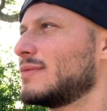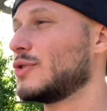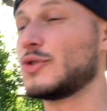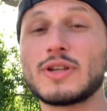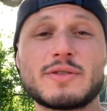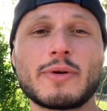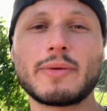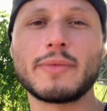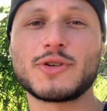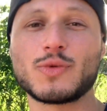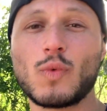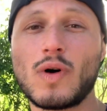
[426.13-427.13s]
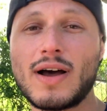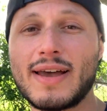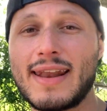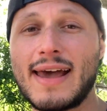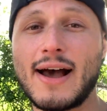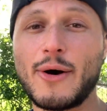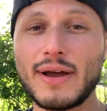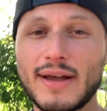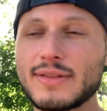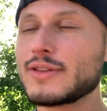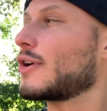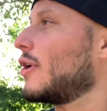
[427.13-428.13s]
So that's pretty much why and how I
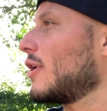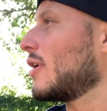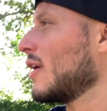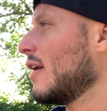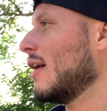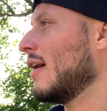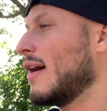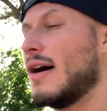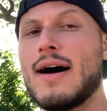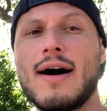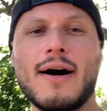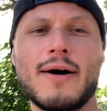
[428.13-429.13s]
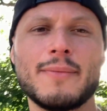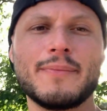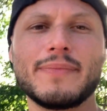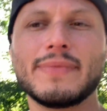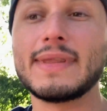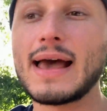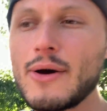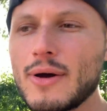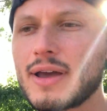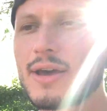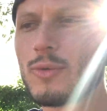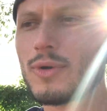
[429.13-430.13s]
got the car. Now I
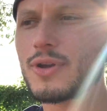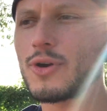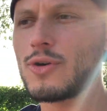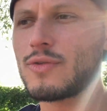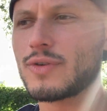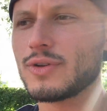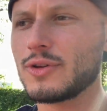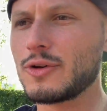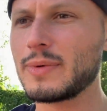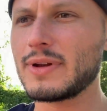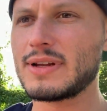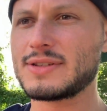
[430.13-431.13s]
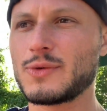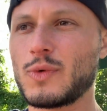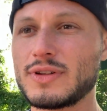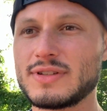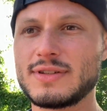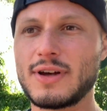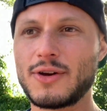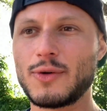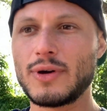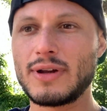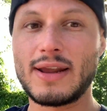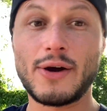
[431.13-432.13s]
kind of want to go over a little bit as to what's done to
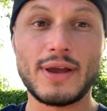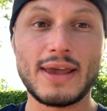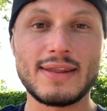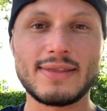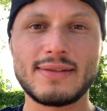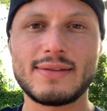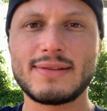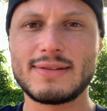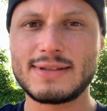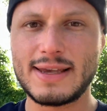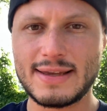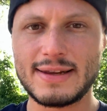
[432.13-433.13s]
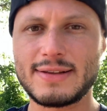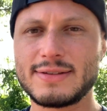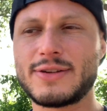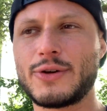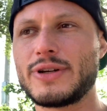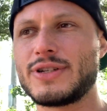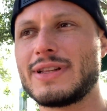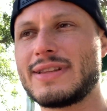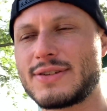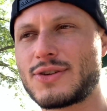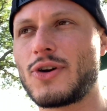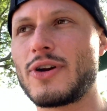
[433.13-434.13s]
it. Now again, take into consideration that
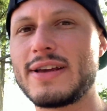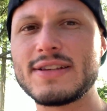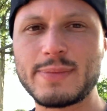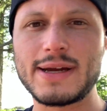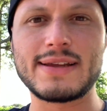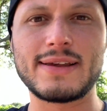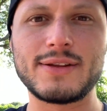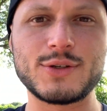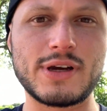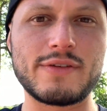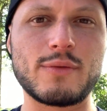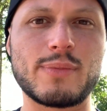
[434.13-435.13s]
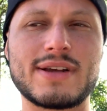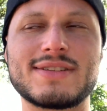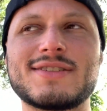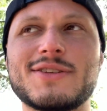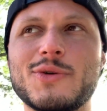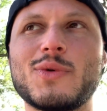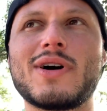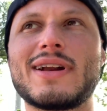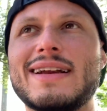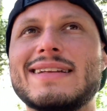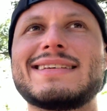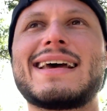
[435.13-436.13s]
this car is my daily driver, but I still
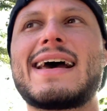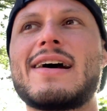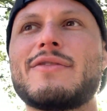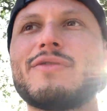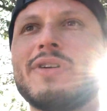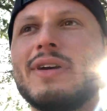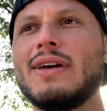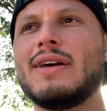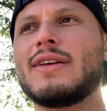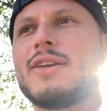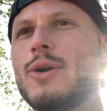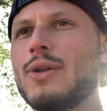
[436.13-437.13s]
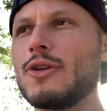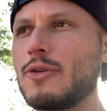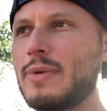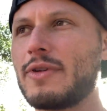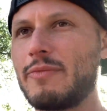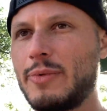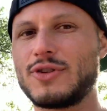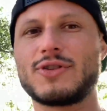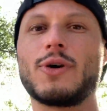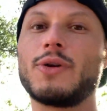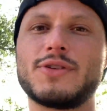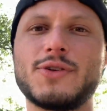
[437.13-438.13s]
wanted it to have, you know, a little bit of
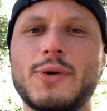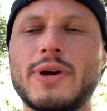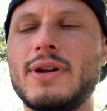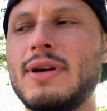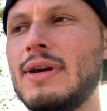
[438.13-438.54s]
persona to it.